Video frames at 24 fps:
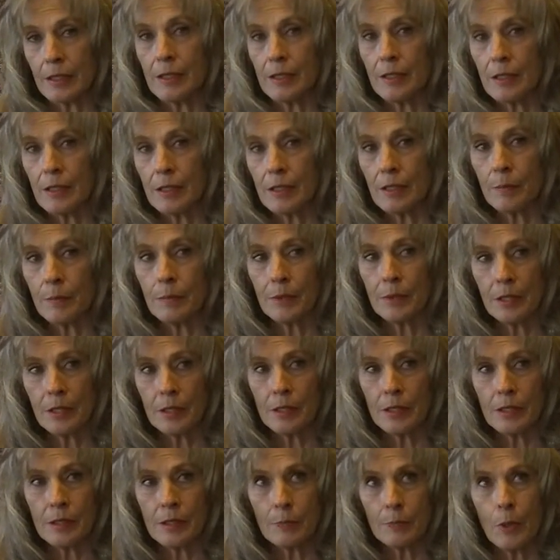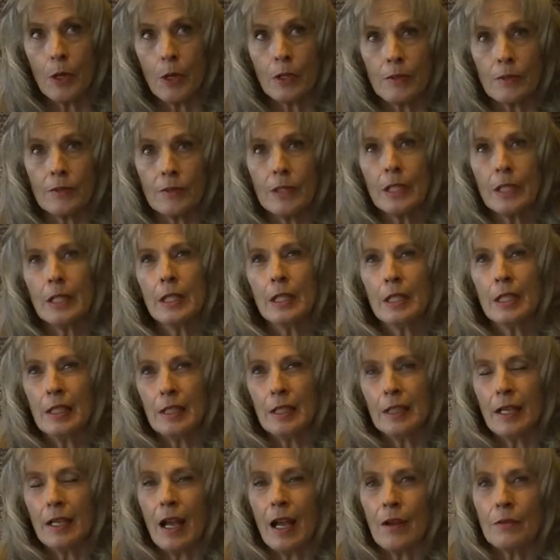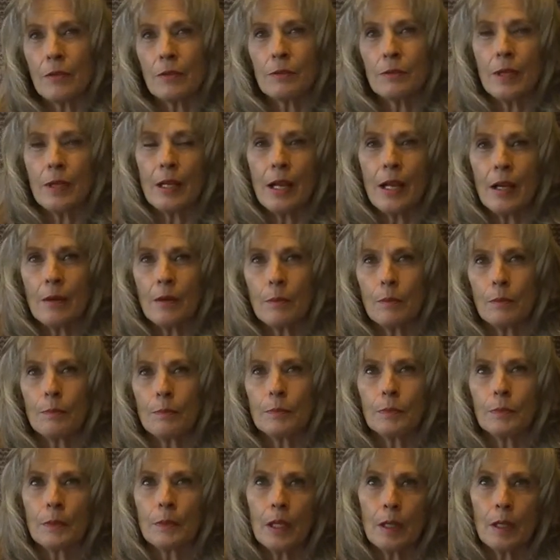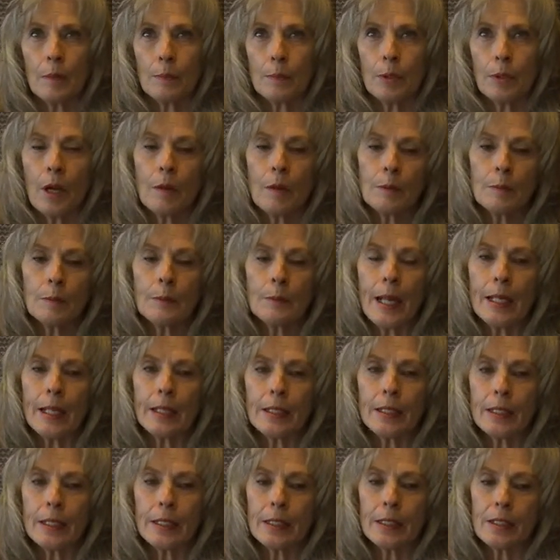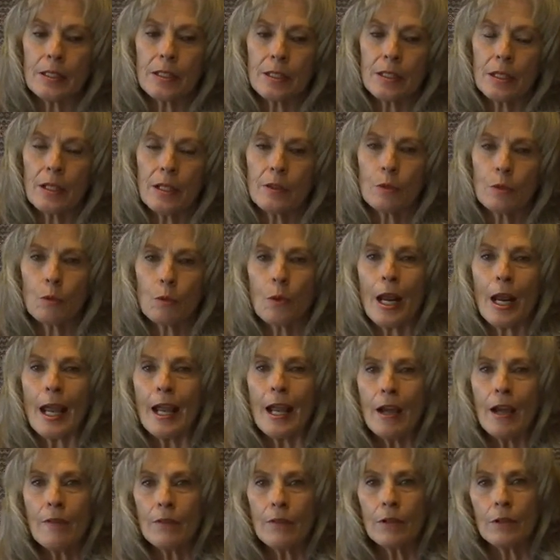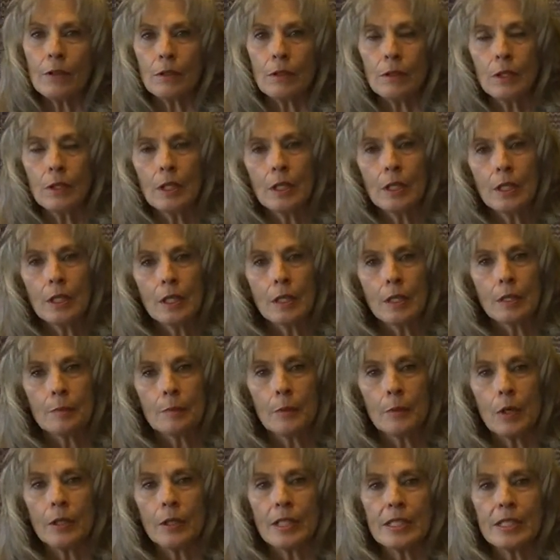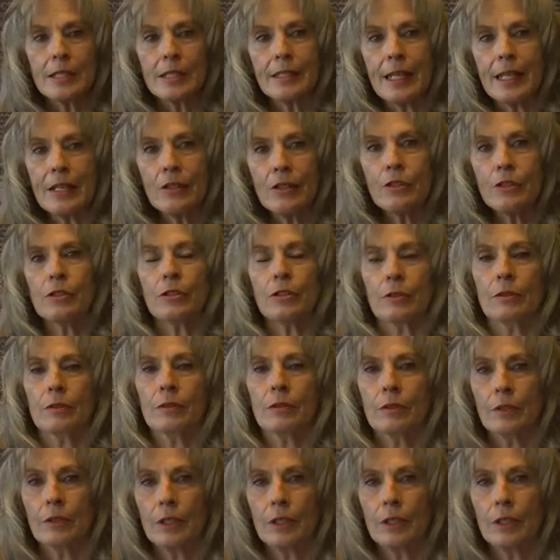This is the this is part of how how uh, problematic it is to unravel molestation.